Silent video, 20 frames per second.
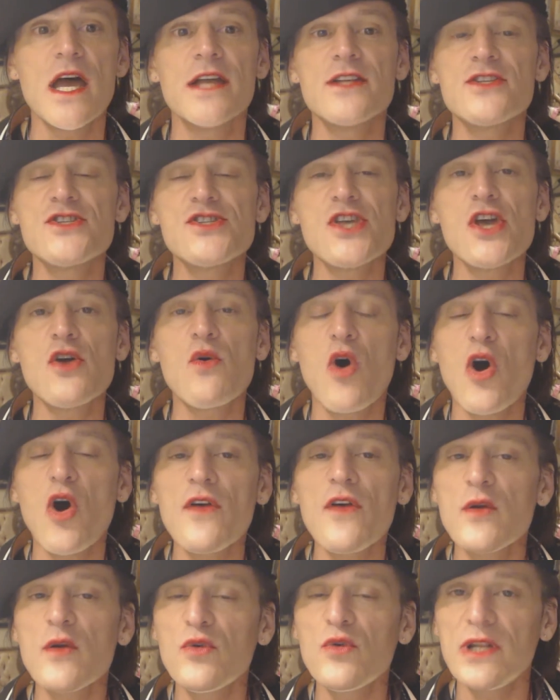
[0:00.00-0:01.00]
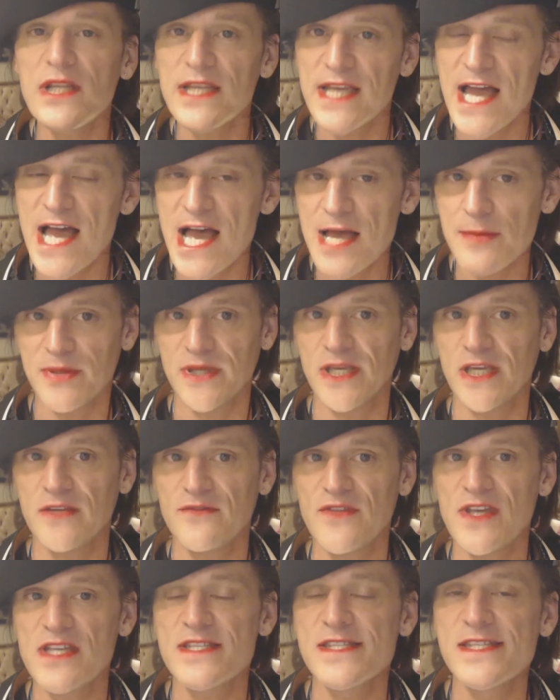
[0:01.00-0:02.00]
And so are they really
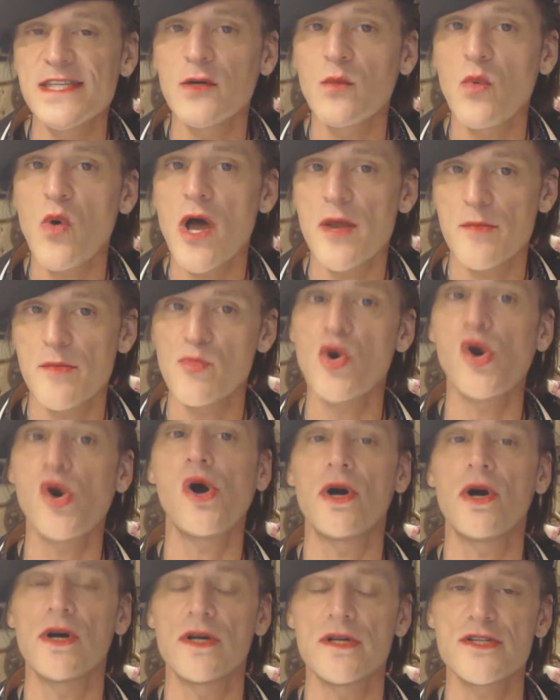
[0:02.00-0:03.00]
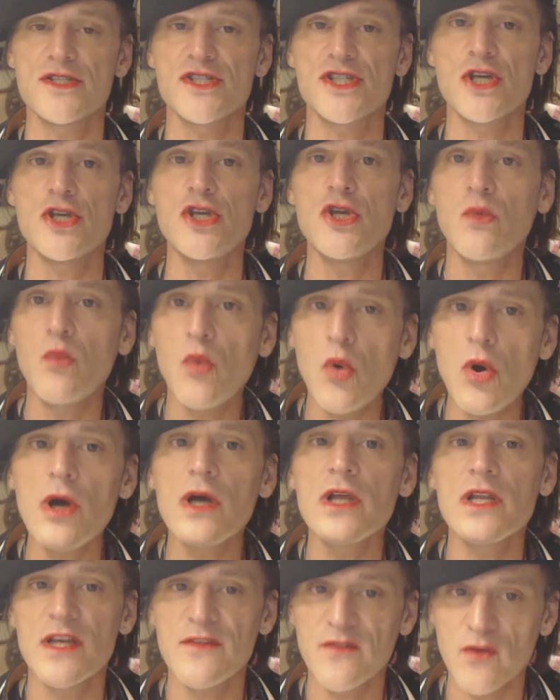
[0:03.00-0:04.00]
happy? They still want more. So you
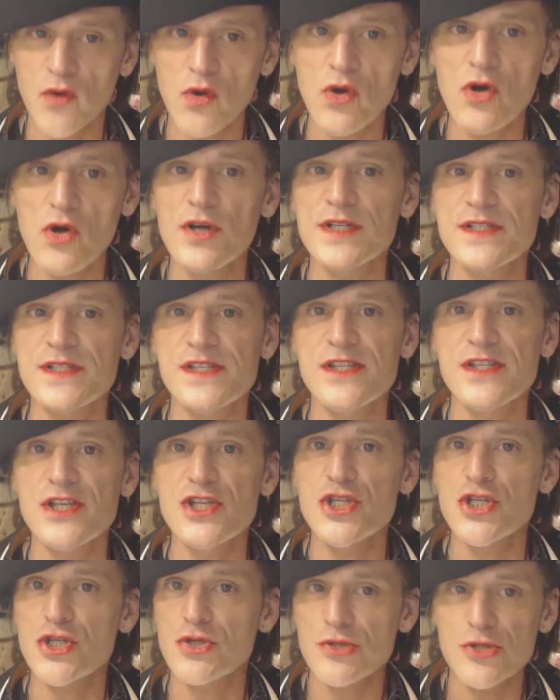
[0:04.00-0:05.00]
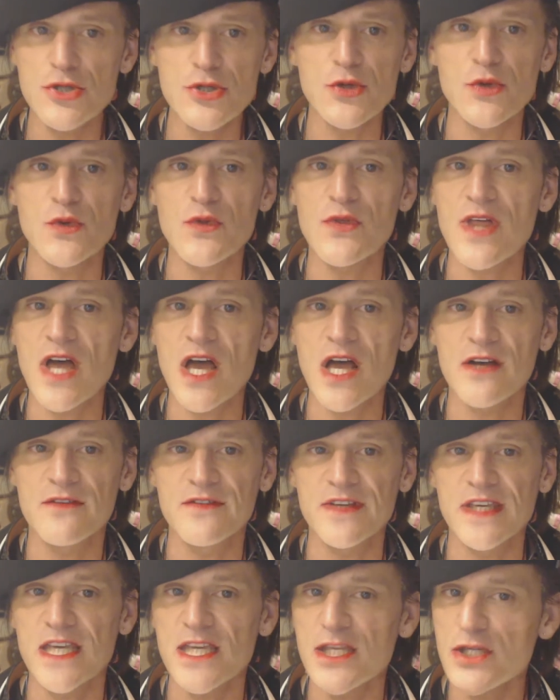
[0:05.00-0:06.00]
want, of course, the truth
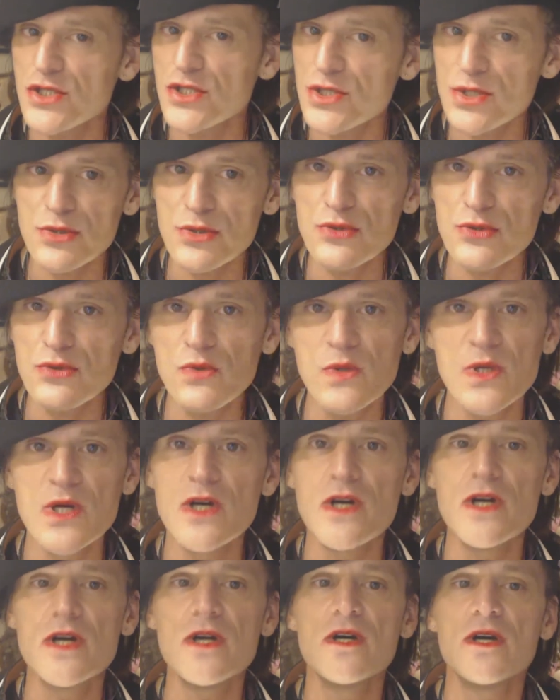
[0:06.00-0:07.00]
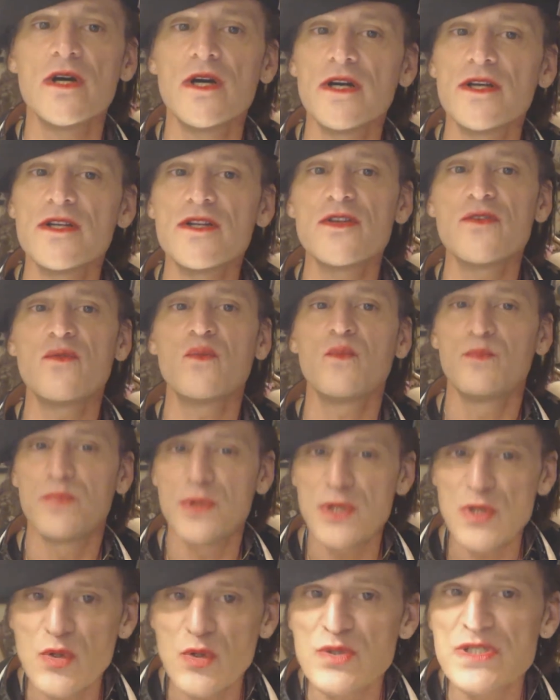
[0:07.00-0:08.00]
of Hindu,
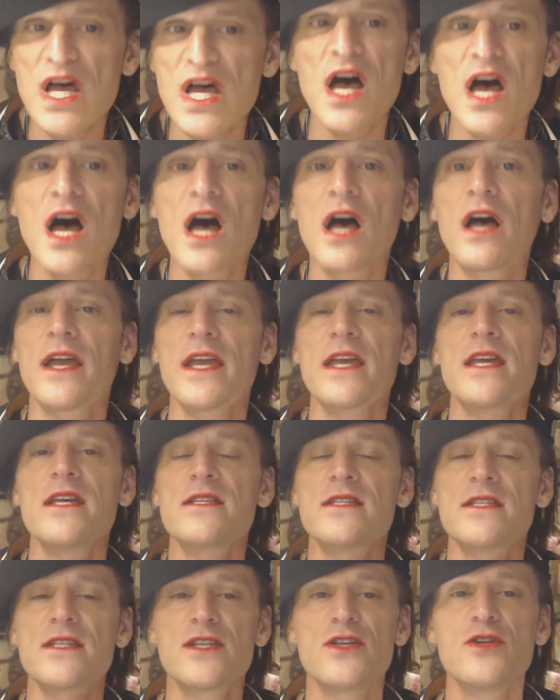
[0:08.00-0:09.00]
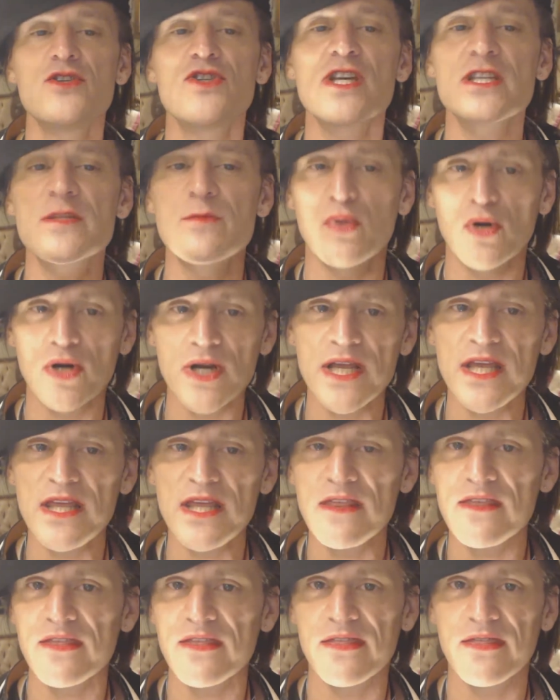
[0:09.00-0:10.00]
Buddha is to just
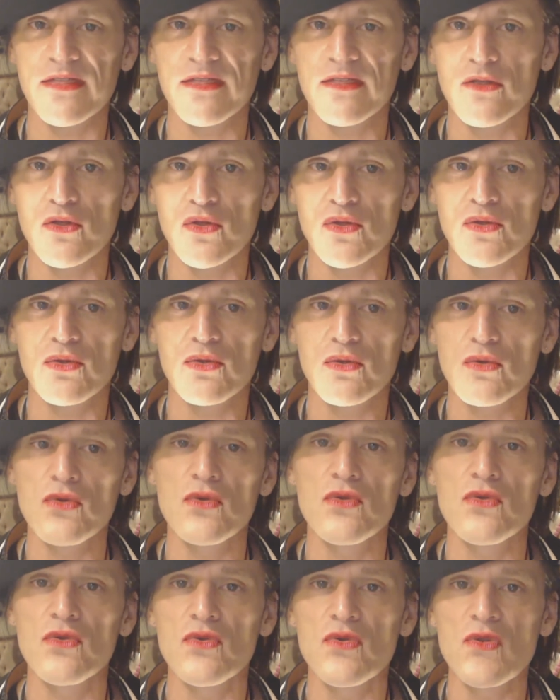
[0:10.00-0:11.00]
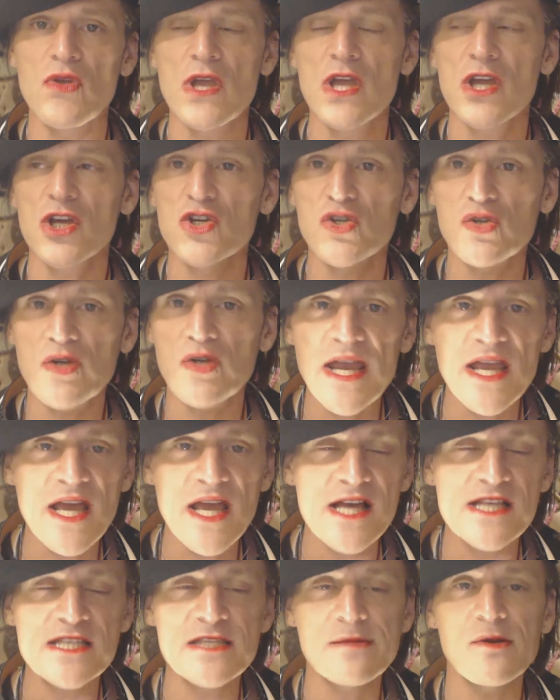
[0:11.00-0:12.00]
breathe,
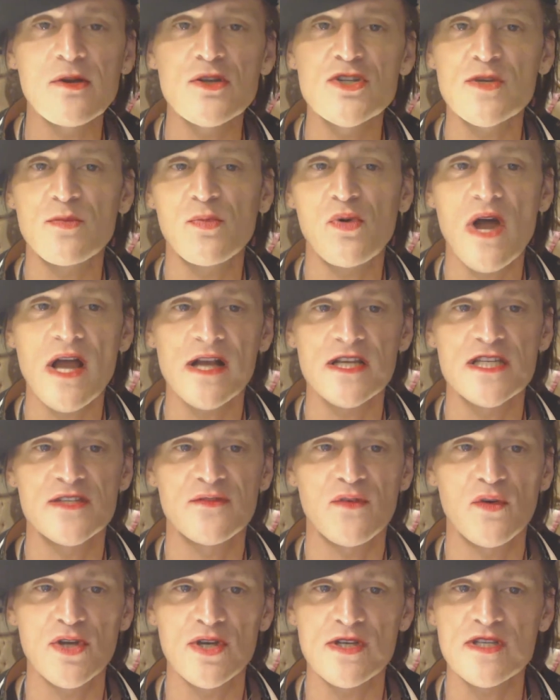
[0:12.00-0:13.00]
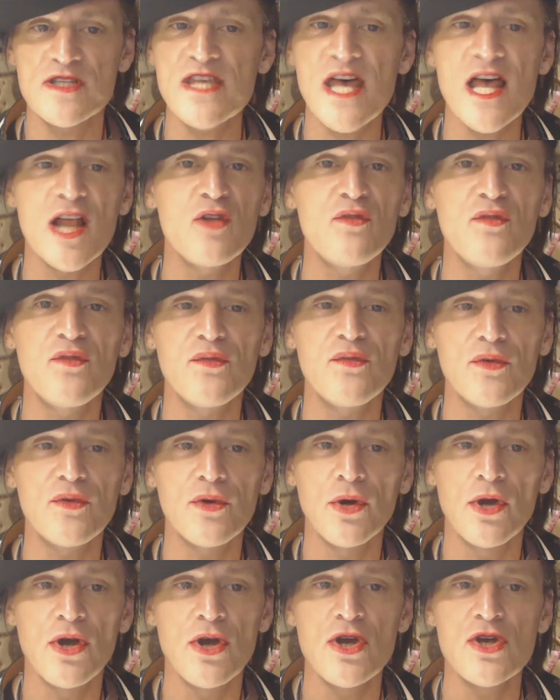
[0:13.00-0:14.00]
create a spiritual practice for yourself,
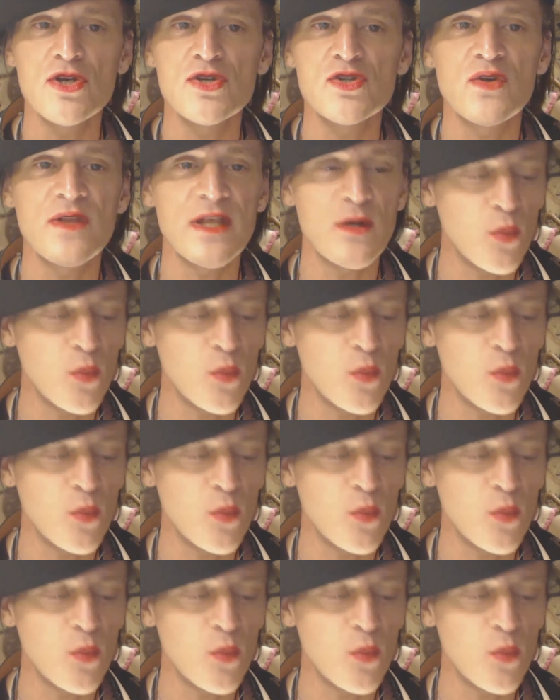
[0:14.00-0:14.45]
so